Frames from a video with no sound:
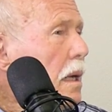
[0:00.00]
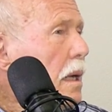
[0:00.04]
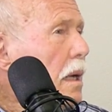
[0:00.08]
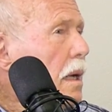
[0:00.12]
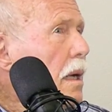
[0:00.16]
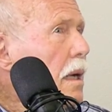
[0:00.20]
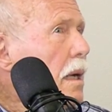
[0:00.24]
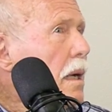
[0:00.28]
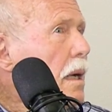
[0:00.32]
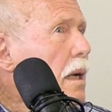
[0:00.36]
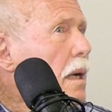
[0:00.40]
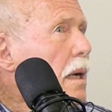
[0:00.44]

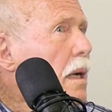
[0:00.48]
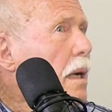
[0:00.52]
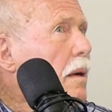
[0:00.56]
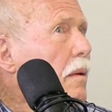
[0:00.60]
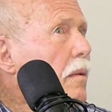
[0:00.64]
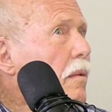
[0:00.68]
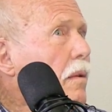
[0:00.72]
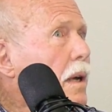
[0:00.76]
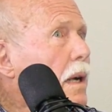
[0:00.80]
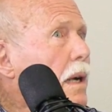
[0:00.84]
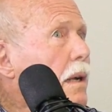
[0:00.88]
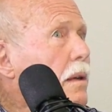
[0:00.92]

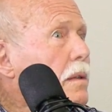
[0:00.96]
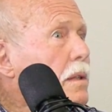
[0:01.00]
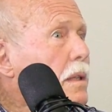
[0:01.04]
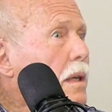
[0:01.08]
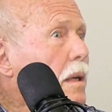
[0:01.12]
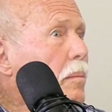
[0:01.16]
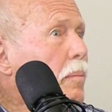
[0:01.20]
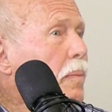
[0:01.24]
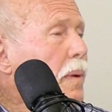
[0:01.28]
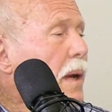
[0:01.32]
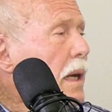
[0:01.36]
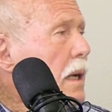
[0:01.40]
Well, he was
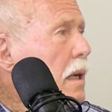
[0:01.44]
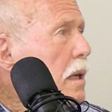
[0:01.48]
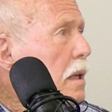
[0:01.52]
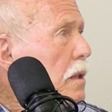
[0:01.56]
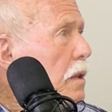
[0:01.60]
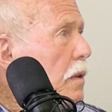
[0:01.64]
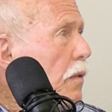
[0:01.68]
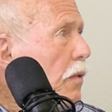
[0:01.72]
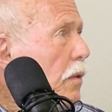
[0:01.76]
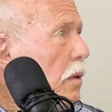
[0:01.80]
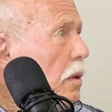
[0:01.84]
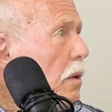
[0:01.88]
in
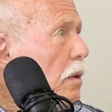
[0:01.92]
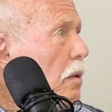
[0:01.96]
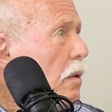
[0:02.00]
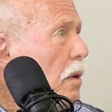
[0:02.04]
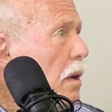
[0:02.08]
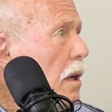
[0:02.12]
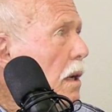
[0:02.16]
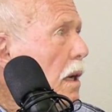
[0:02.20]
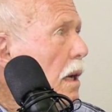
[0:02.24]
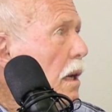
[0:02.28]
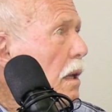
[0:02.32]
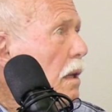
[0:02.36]
Pecos for a
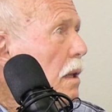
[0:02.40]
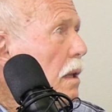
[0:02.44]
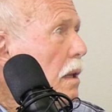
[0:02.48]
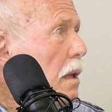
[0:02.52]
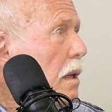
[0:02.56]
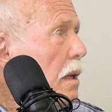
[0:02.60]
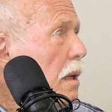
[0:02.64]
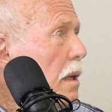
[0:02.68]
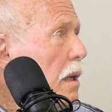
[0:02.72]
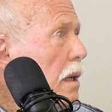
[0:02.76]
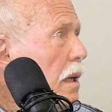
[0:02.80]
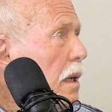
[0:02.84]
while.
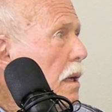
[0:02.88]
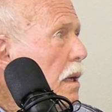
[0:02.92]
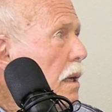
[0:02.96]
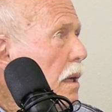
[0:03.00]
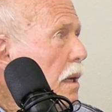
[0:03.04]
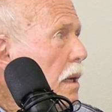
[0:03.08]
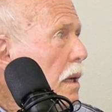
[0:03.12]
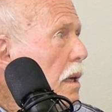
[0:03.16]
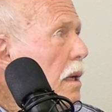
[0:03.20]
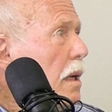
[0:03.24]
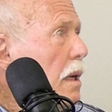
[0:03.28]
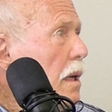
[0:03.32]

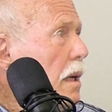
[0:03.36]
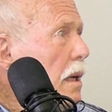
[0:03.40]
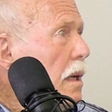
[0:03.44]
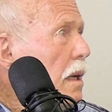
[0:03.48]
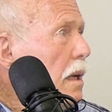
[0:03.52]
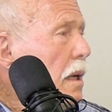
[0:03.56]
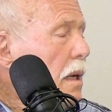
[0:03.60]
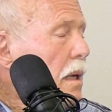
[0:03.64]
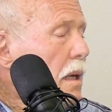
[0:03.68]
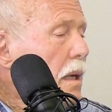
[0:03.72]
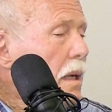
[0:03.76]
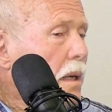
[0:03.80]

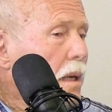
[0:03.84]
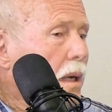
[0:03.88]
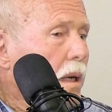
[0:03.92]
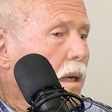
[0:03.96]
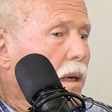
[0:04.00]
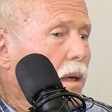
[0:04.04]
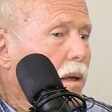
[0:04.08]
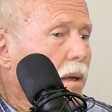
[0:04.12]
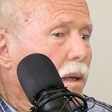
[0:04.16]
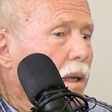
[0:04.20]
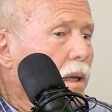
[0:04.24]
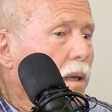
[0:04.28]

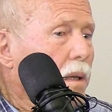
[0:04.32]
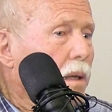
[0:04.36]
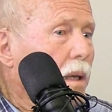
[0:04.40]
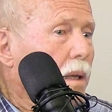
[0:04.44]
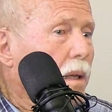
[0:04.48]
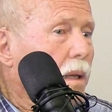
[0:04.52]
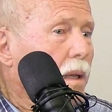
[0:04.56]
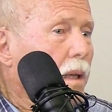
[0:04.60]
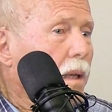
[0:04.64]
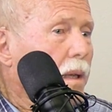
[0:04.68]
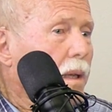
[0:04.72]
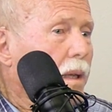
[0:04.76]

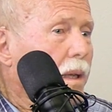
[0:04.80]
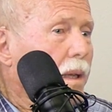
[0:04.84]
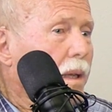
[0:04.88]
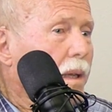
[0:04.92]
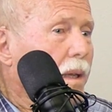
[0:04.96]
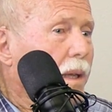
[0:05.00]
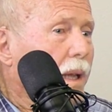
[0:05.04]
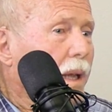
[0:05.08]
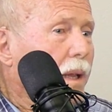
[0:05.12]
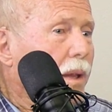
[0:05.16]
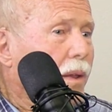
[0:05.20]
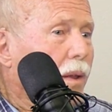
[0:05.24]

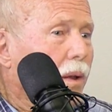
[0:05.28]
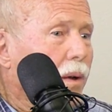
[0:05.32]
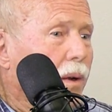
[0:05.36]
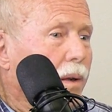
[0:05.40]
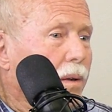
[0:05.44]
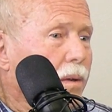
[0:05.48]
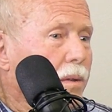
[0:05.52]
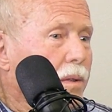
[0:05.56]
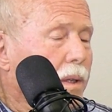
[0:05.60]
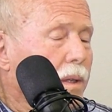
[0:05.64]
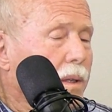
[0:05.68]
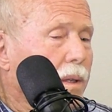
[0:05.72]
They thought
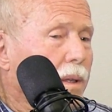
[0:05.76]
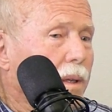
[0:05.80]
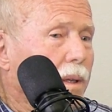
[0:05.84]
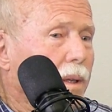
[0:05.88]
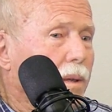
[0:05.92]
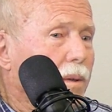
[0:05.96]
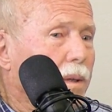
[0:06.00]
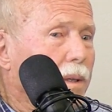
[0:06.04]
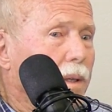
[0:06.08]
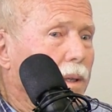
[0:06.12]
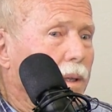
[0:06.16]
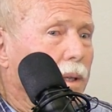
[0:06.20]

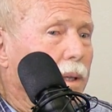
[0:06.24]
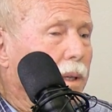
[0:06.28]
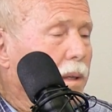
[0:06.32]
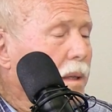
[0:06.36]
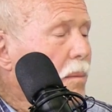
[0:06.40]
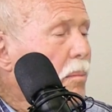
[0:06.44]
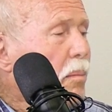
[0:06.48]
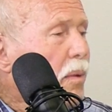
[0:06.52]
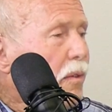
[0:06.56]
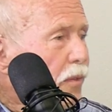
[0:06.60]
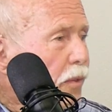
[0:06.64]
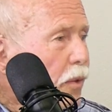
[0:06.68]

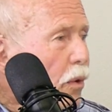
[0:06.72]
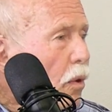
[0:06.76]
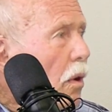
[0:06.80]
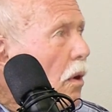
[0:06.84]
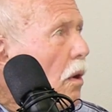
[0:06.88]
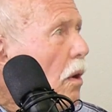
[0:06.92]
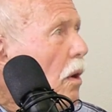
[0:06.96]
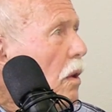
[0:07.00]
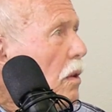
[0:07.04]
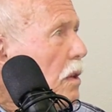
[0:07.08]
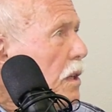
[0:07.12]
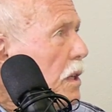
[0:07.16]

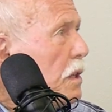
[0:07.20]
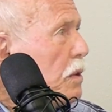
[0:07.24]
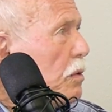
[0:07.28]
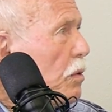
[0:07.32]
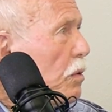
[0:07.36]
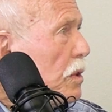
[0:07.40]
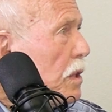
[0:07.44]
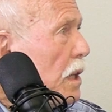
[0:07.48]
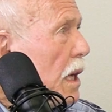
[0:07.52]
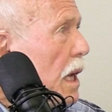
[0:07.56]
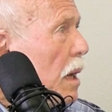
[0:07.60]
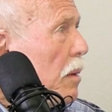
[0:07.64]
before all this
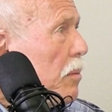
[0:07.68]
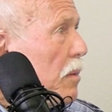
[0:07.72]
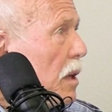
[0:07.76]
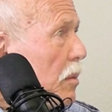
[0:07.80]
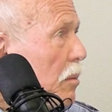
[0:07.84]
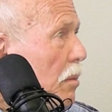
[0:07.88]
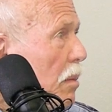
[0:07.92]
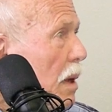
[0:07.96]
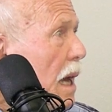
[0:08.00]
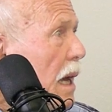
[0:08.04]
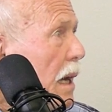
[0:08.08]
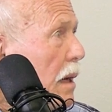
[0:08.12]
was
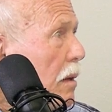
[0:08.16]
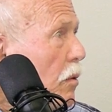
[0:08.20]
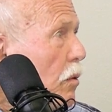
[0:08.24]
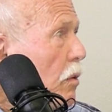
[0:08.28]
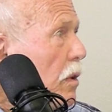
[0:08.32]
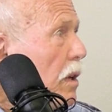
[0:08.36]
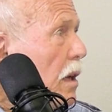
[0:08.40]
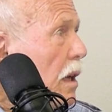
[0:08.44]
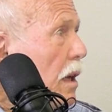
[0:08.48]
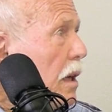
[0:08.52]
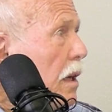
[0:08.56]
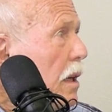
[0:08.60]
happening, back
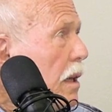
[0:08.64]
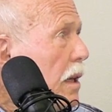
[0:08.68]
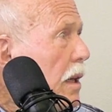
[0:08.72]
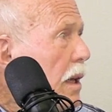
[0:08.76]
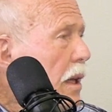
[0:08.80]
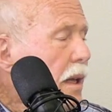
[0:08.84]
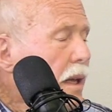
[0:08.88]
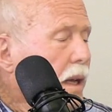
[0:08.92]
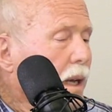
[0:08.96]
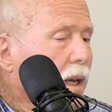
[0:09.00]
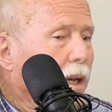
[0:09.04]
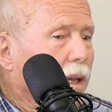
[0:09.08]
when,
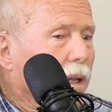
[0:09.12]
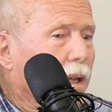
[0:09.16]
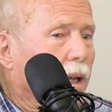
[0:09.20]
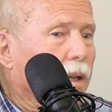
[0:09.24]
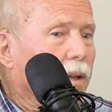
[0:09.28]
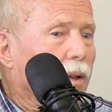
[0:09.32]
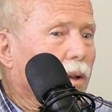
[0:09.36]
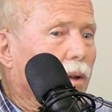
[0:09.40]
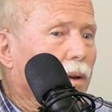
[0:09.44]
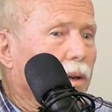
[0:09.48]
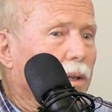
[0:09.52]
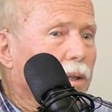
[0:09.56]

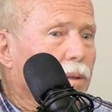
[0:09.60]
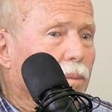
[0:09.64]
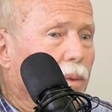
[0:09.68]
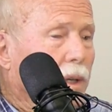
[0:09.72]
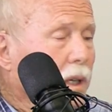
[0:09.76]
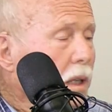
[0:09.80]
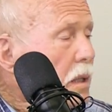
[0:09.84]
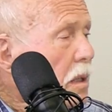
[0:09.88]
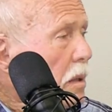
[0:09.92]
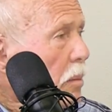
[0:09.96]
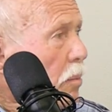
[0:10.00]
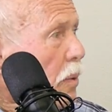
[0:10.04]
they thought
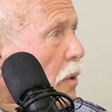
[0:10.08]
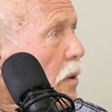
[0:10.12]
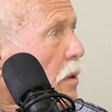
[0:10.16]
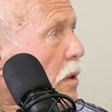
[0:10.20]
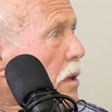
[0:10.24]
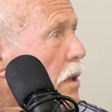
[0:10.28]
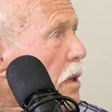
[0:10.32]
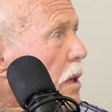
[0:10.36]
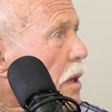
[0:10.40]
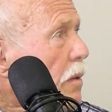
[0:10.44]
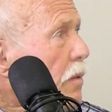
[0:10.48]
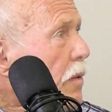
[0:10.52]
he's a
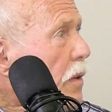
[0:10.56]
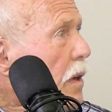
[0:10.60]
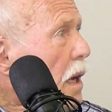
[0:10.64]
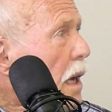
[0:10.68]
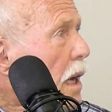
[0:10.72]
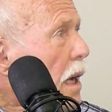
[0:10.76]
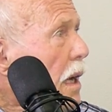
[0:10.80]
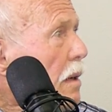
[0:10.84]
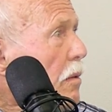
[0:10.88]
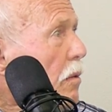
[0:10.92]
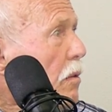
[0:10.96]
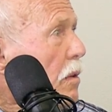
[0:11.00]
pretty tough
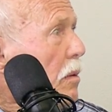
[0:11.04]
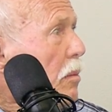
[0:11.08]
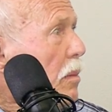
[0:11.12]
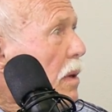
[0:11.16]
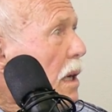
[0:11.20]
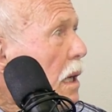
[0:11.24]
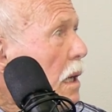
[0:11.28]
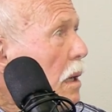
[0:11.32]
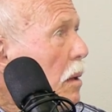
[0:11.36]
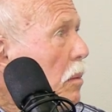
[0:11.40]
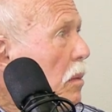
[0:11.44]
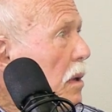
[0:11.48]
guy. We'll
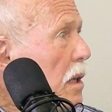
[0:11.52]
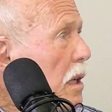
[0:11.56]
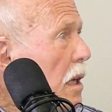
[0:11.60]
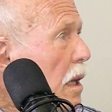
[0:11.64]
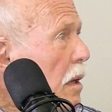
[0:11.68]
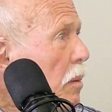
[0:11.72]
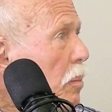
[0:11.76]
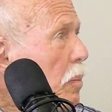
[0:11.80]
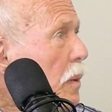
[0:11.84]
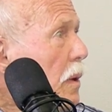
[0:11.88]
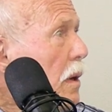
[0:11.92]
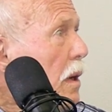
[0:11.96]
make him a
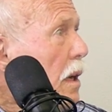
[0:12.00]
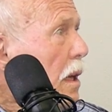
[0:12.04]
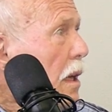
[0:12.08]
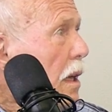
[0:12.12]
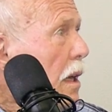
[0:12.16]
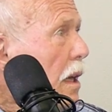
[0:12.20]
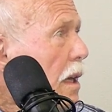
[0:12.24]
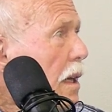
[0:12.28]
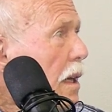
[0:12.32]
deputy.